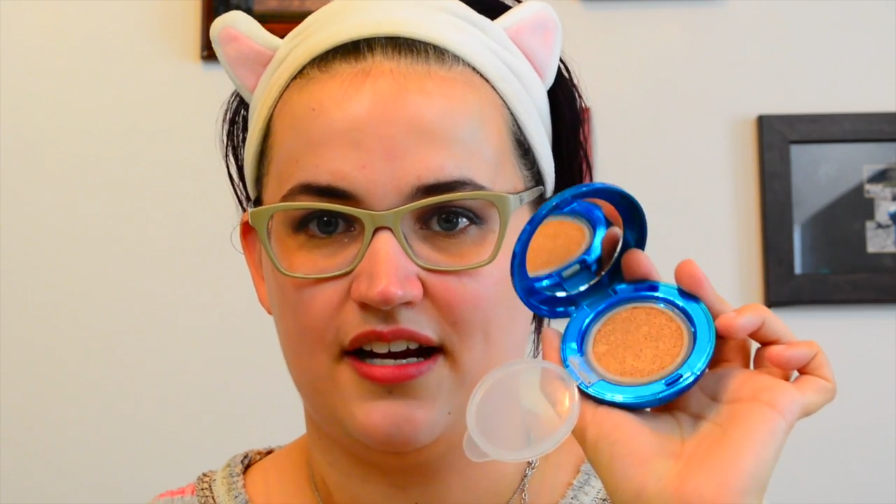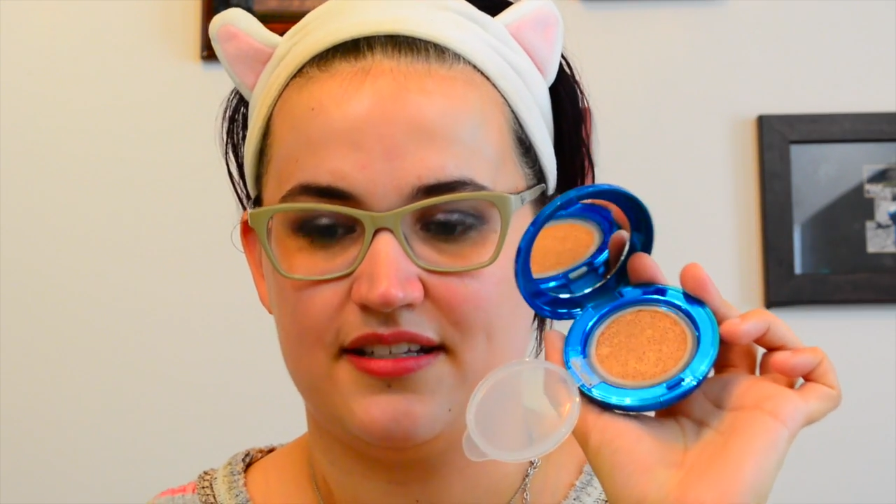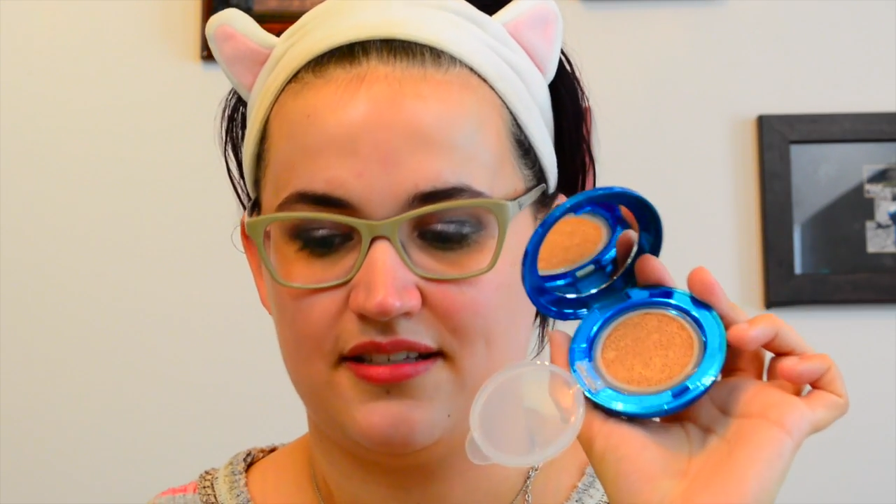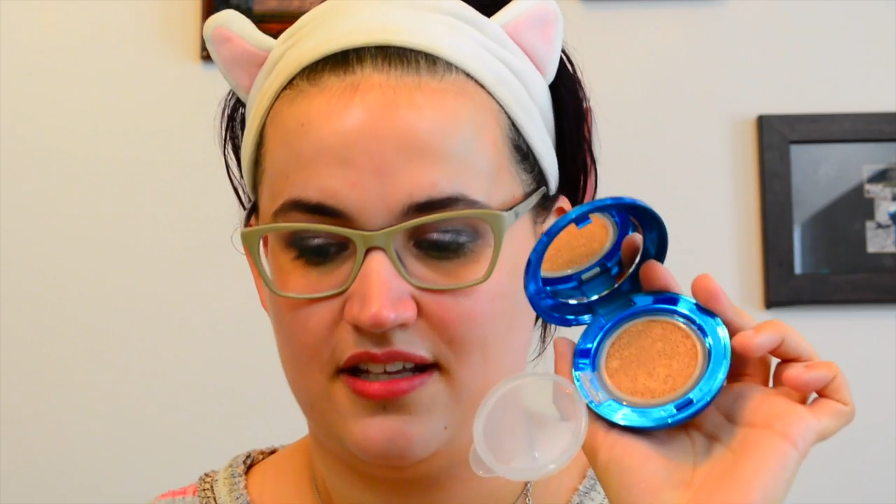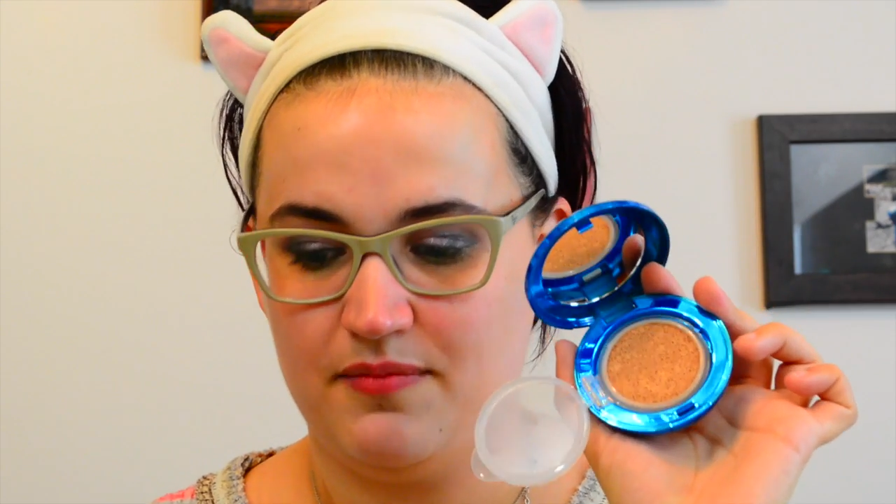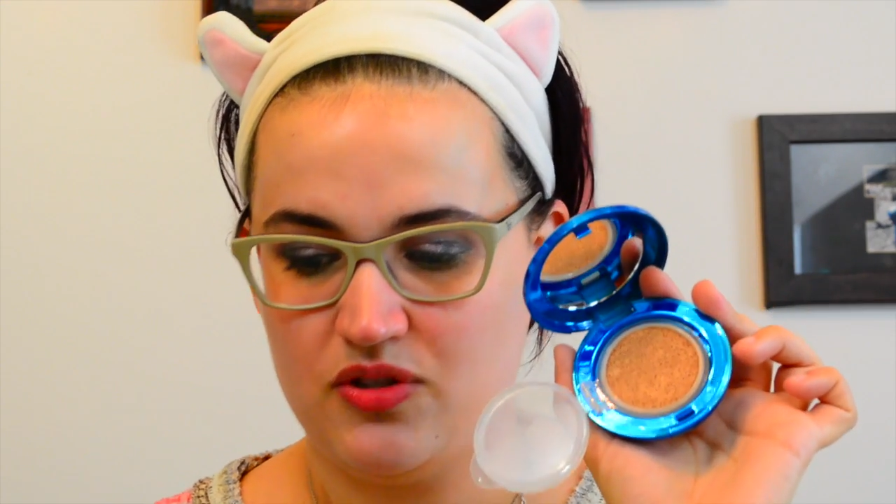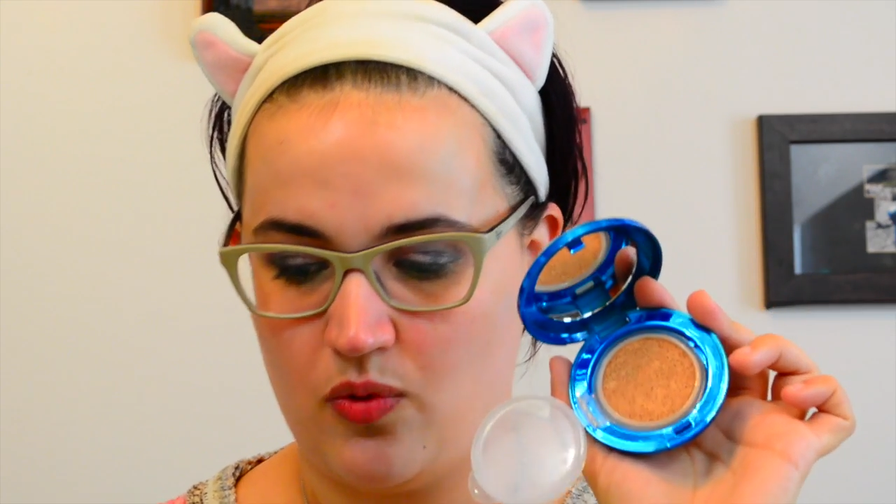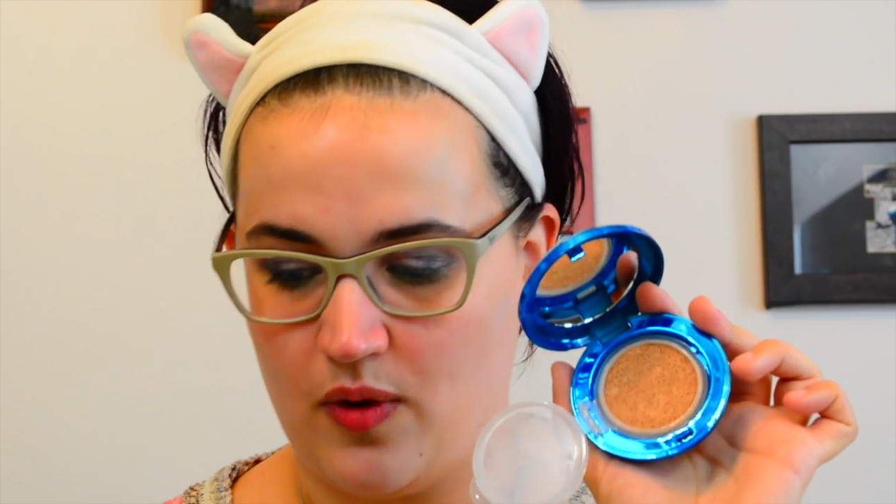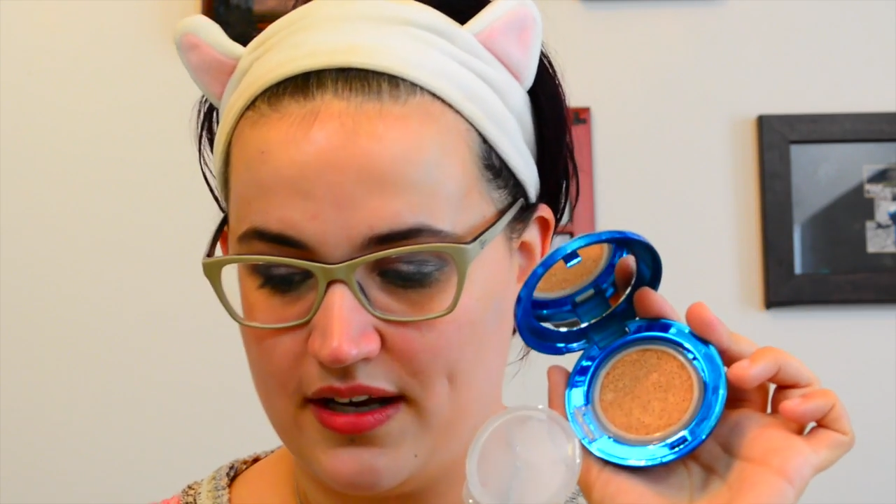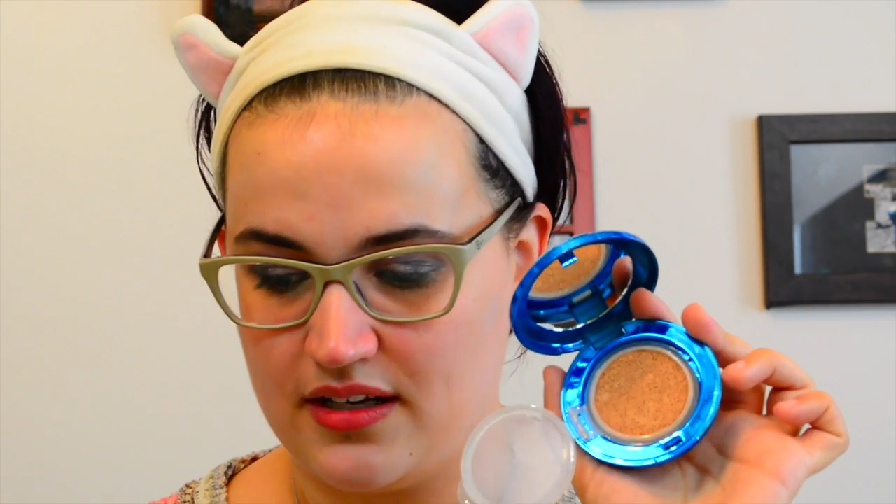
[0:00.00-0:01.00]
It seems
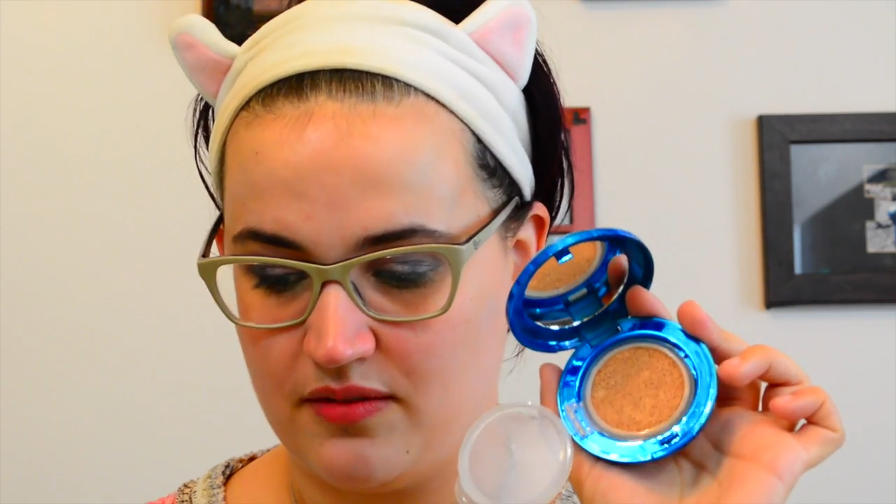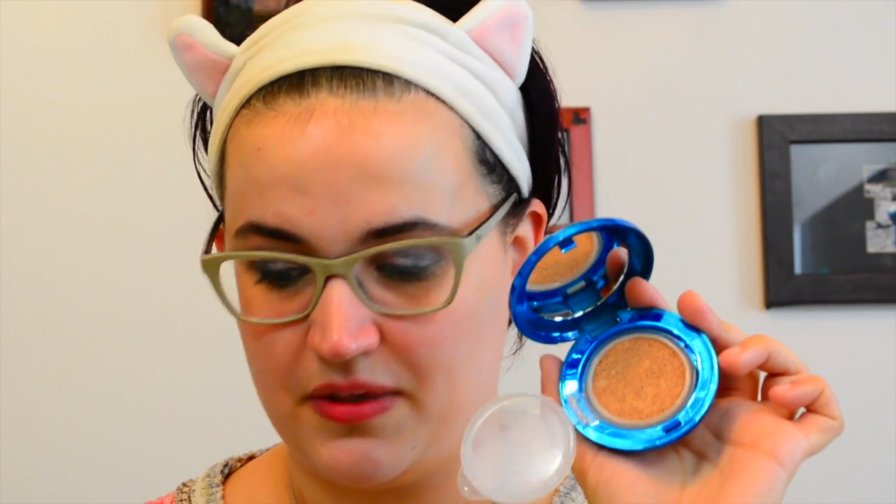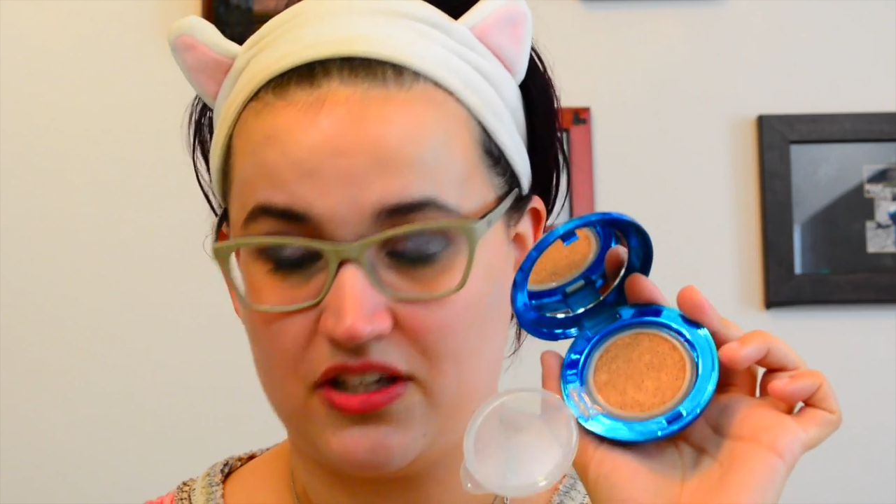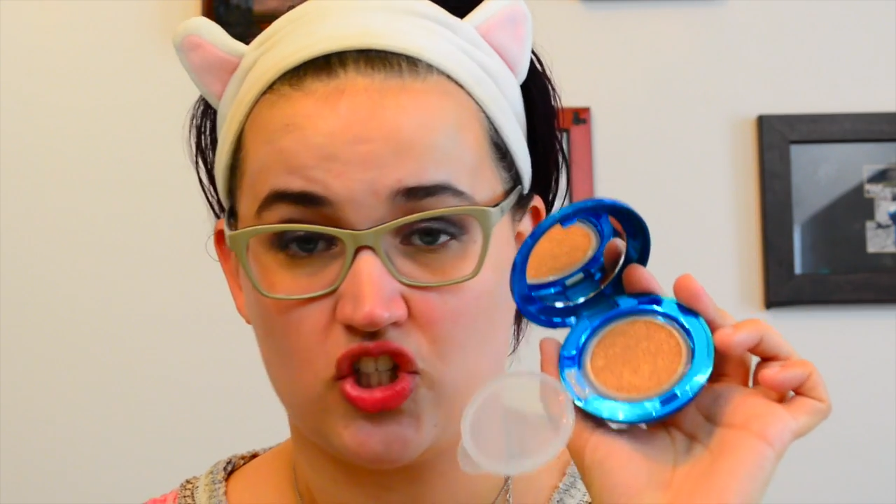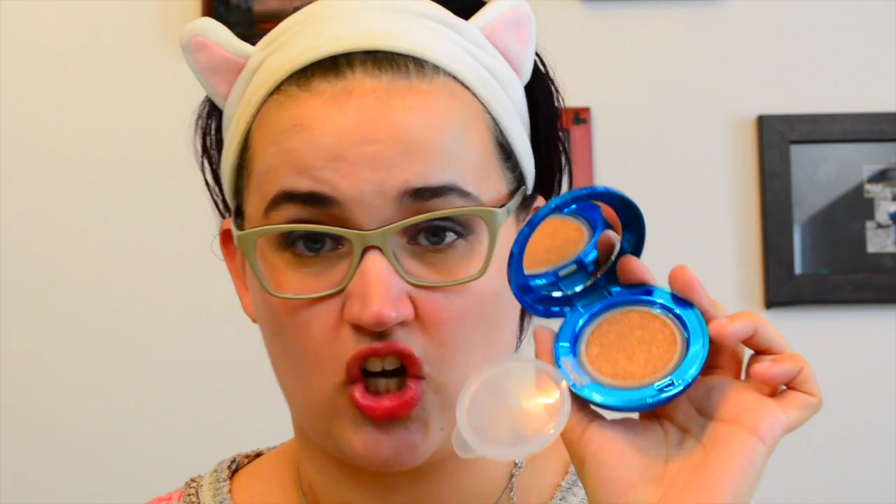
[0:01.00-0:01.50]
quite a bit